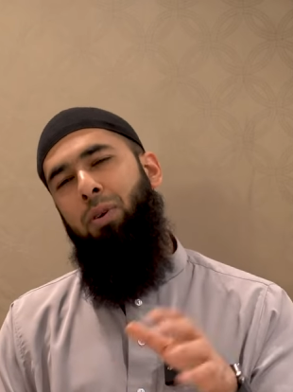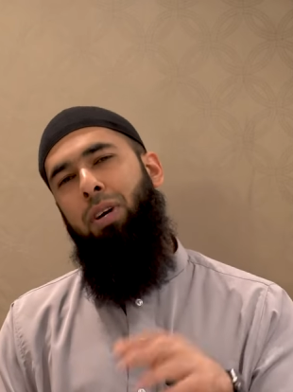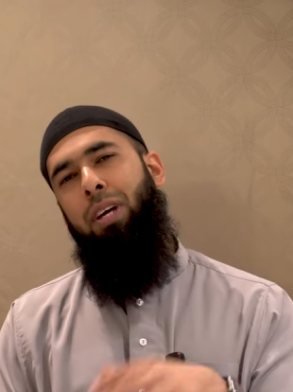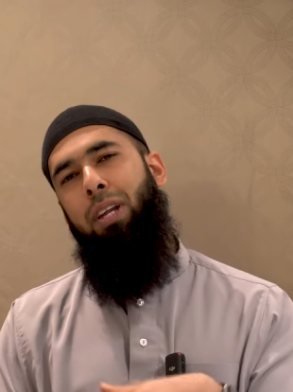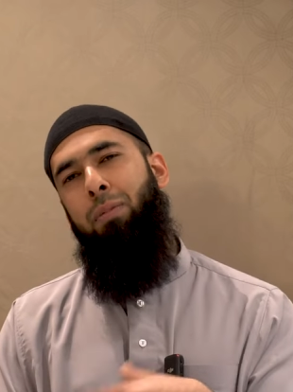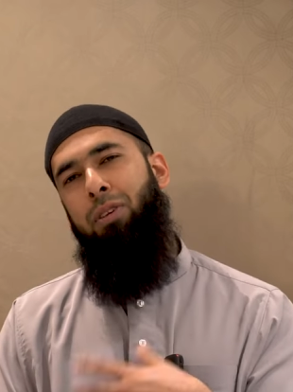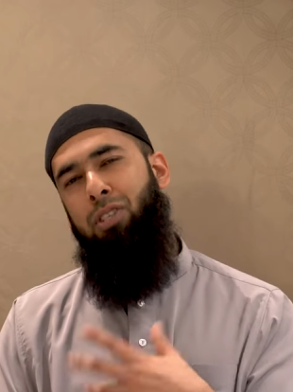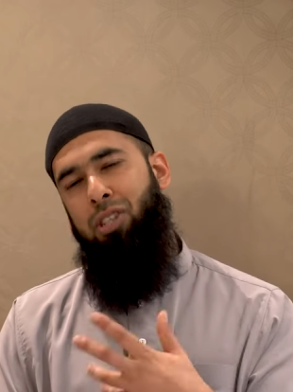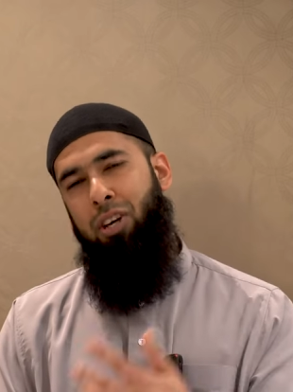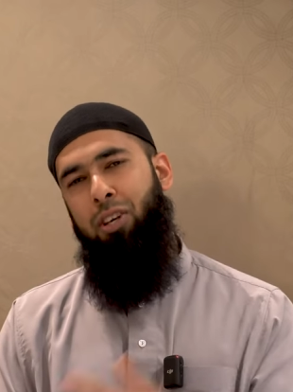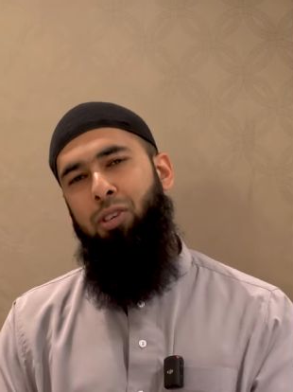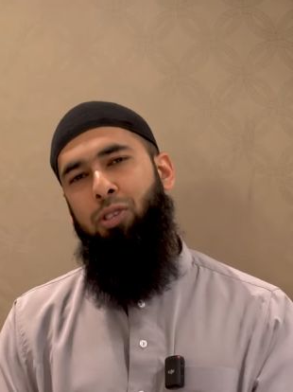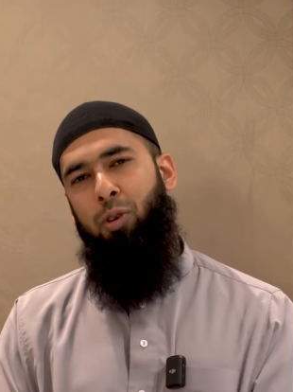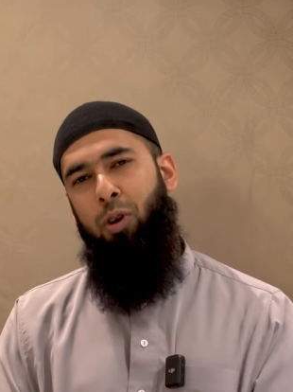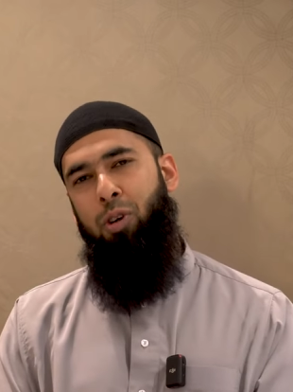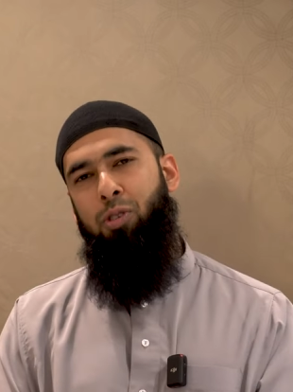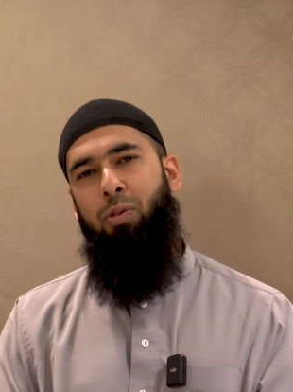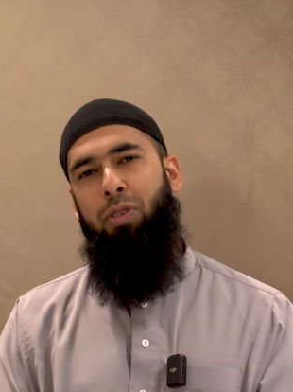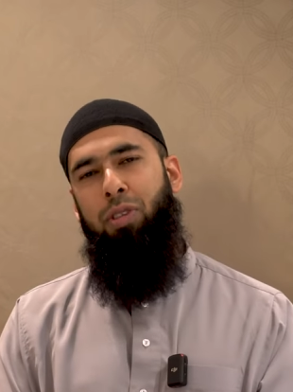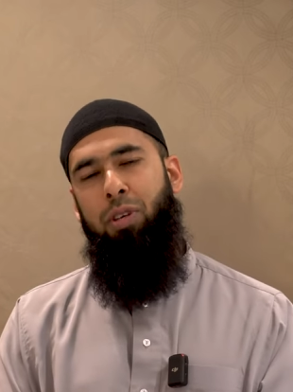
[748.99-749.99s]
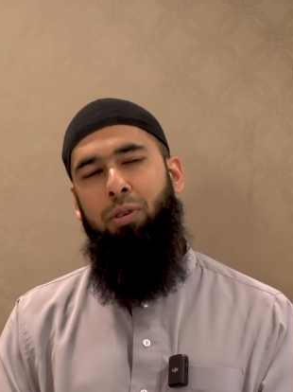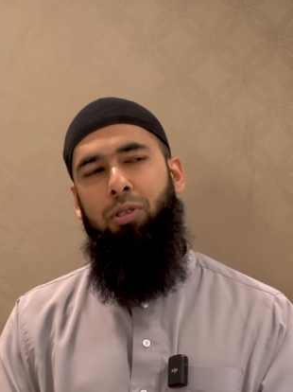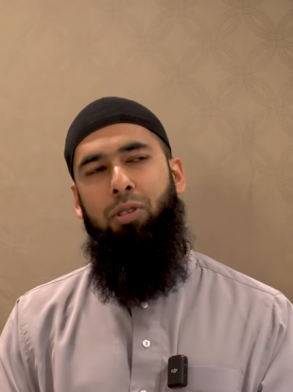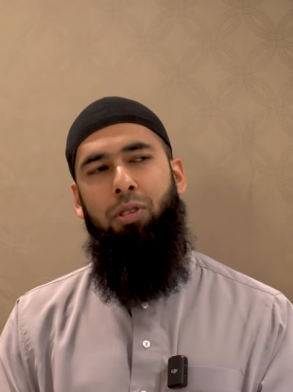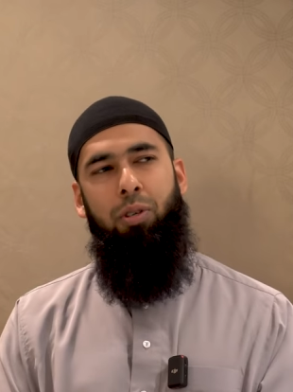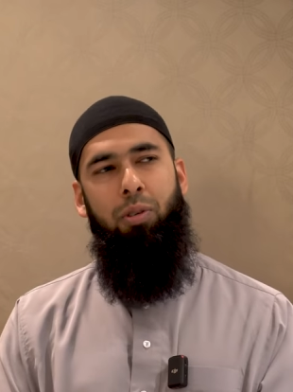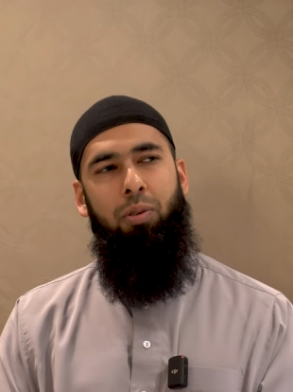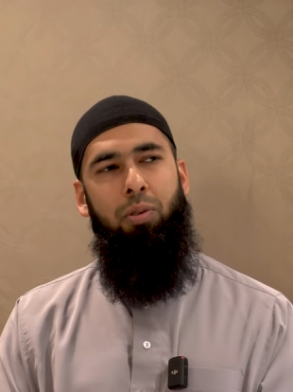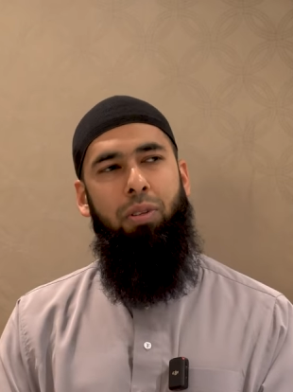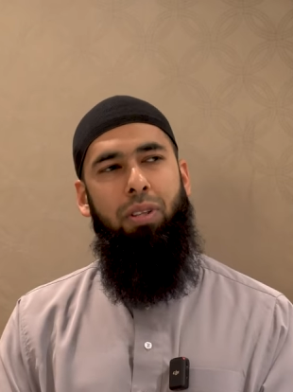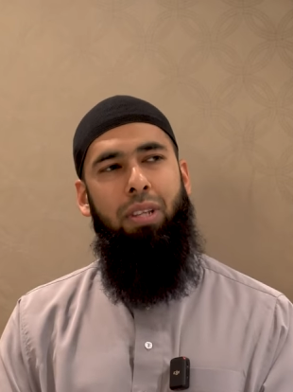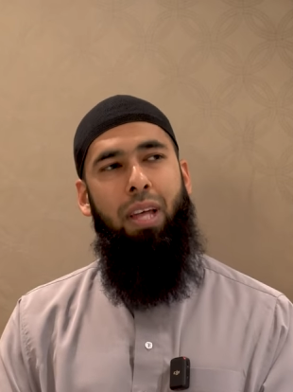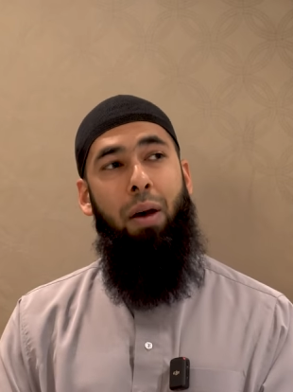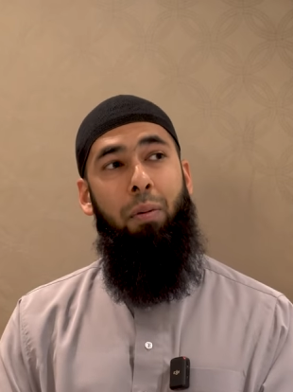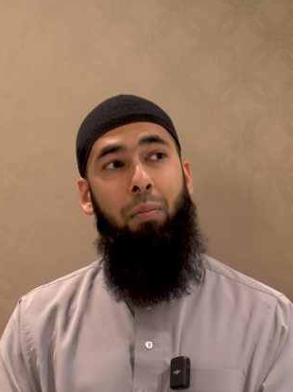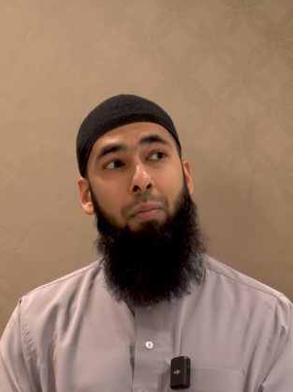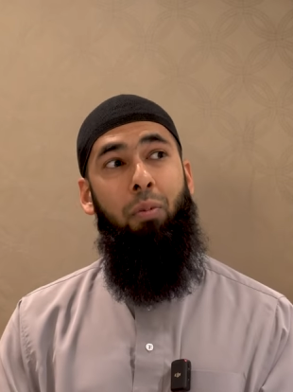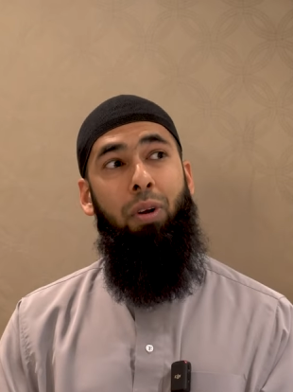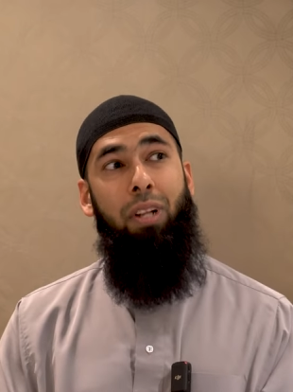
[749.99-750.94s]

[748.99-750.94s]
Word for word: we're going to be sharing stories with you too that